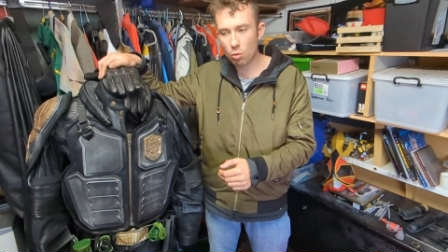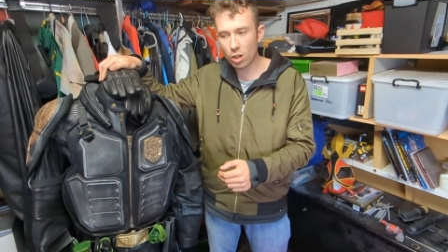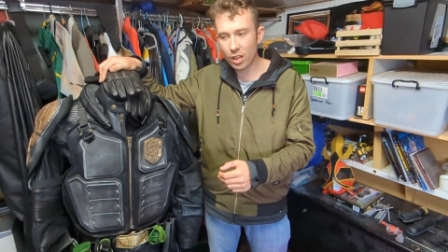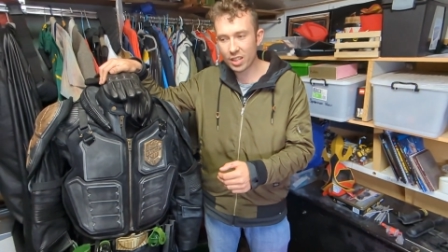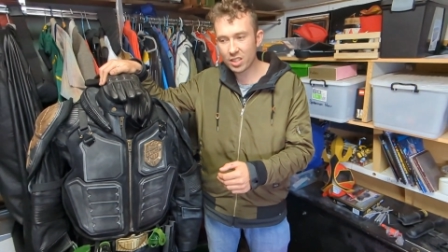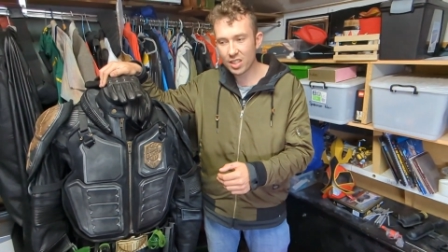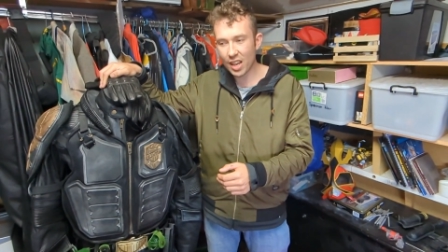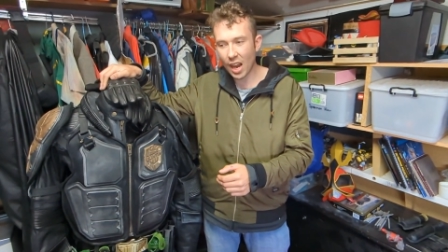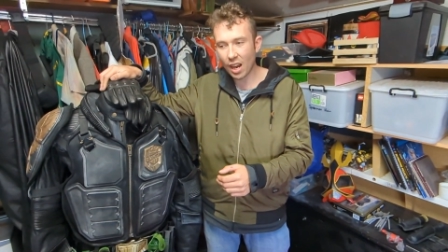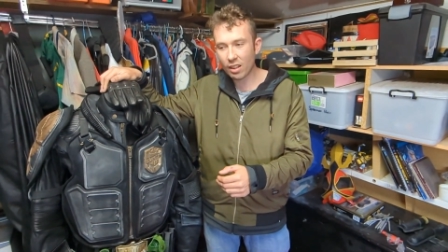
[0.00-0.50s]

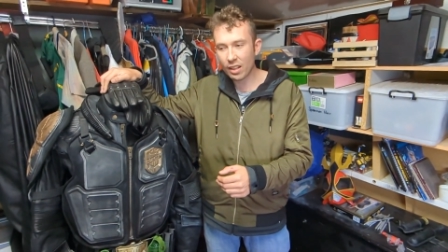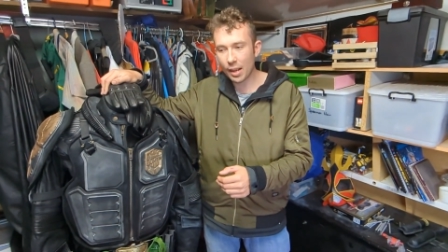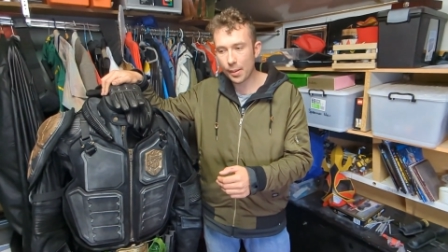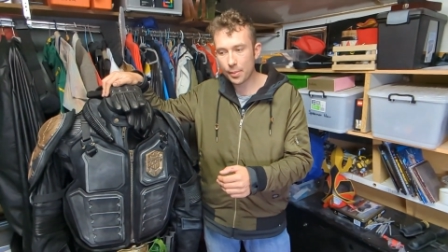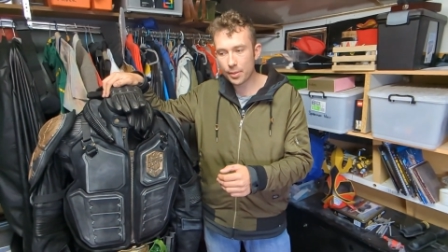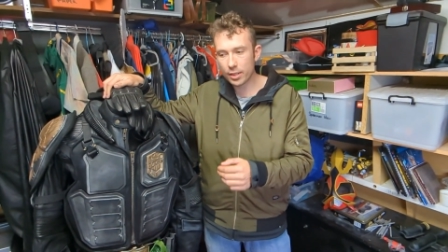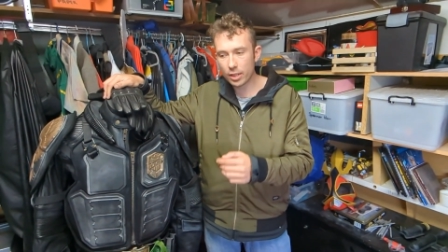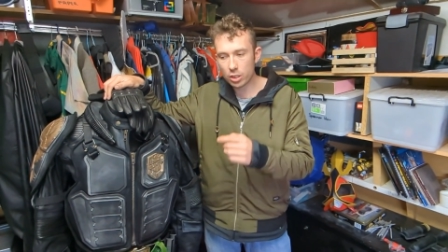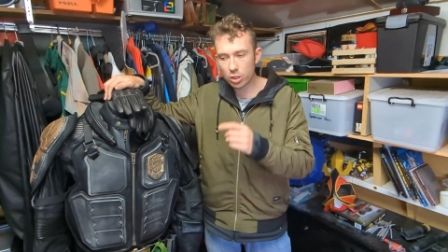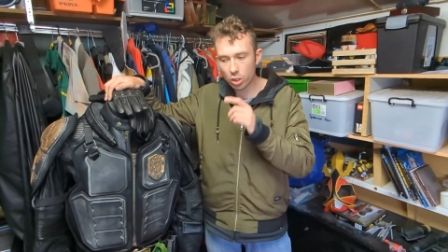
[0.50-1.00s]
exactly I'm
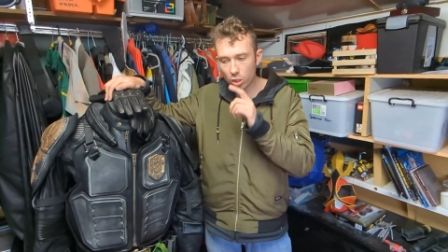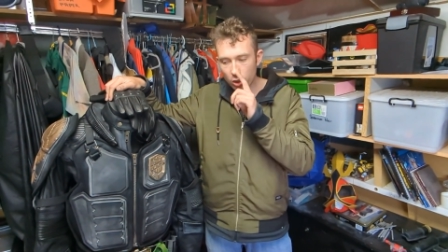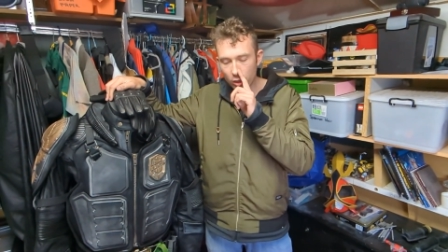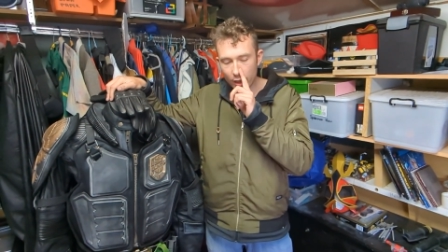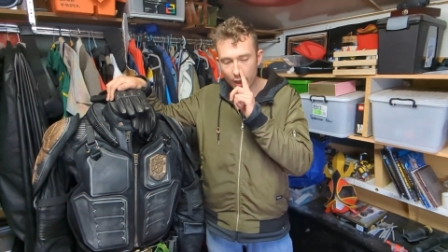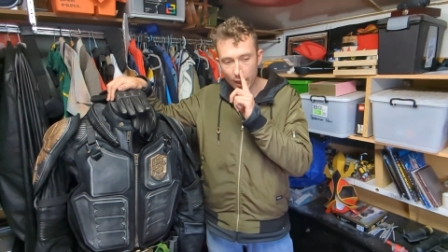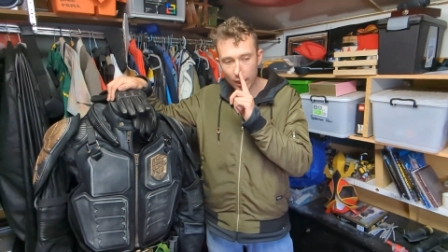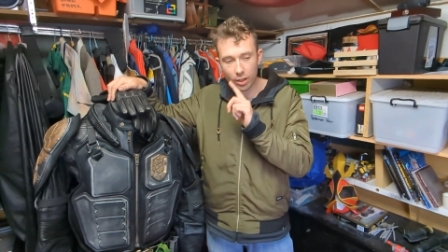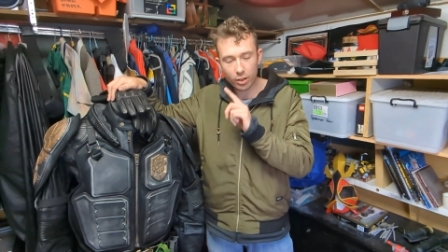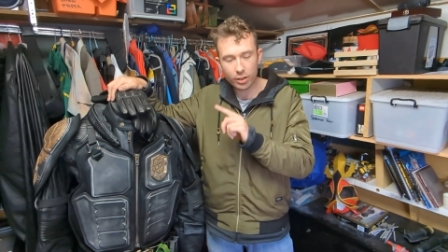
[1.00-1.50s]
gonna do
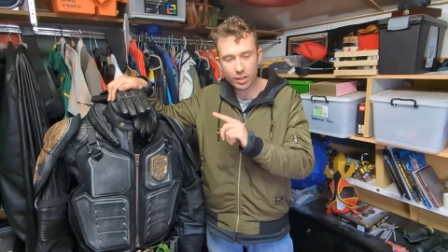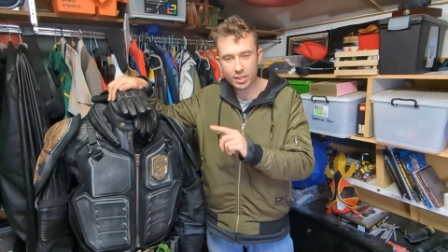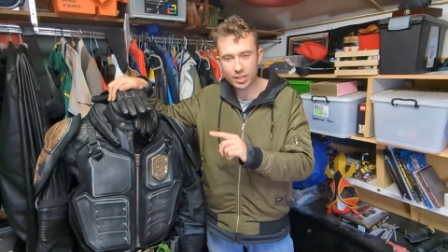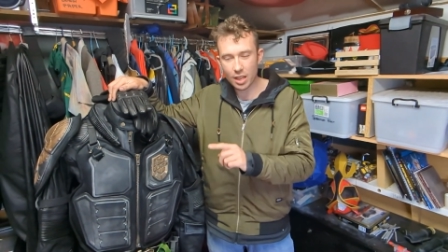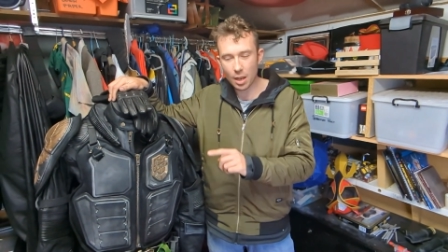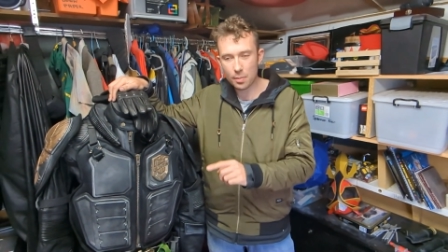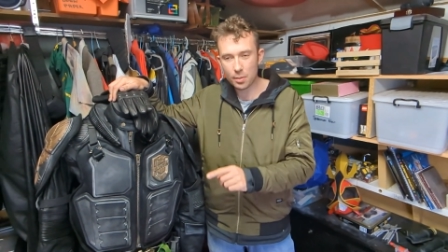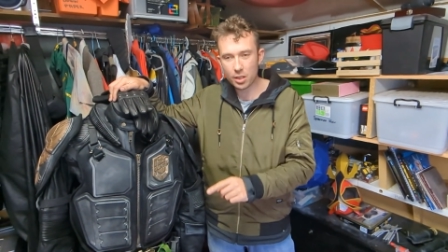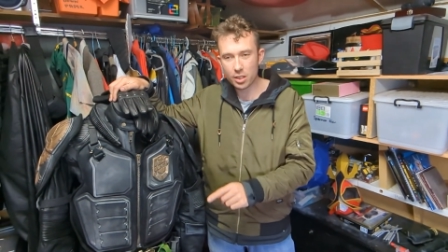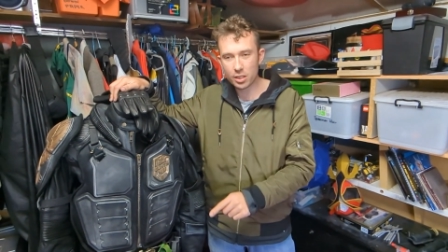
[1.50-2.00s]
here is
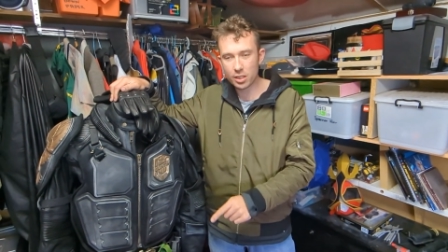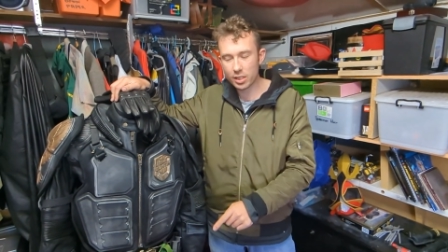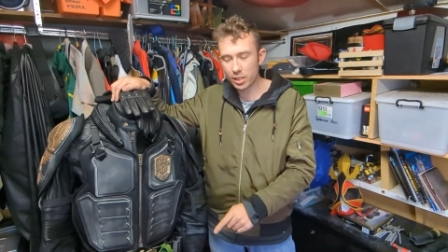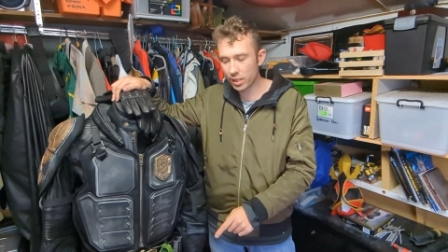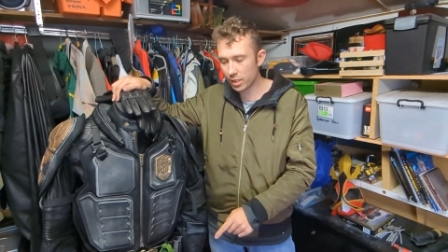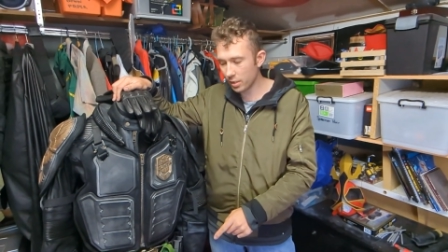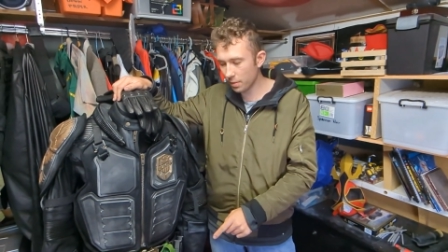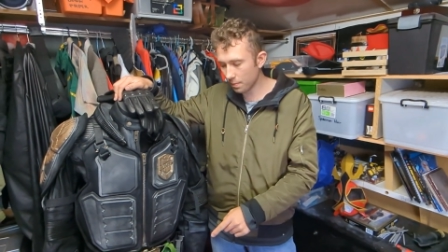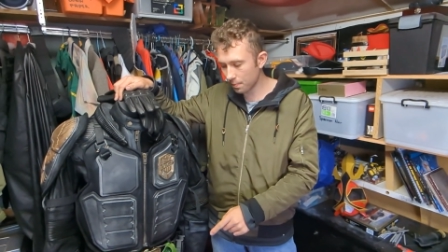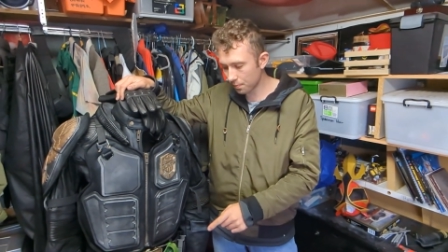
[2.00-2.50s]
I'm
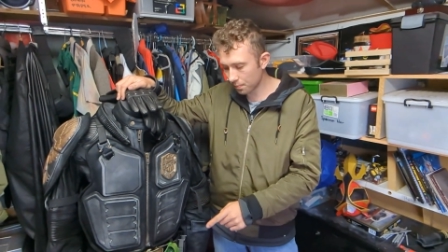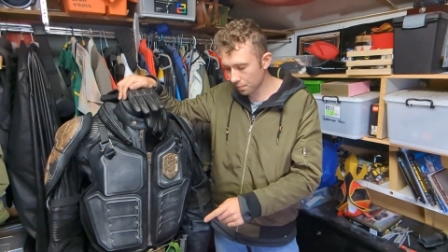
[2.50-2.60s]
gonna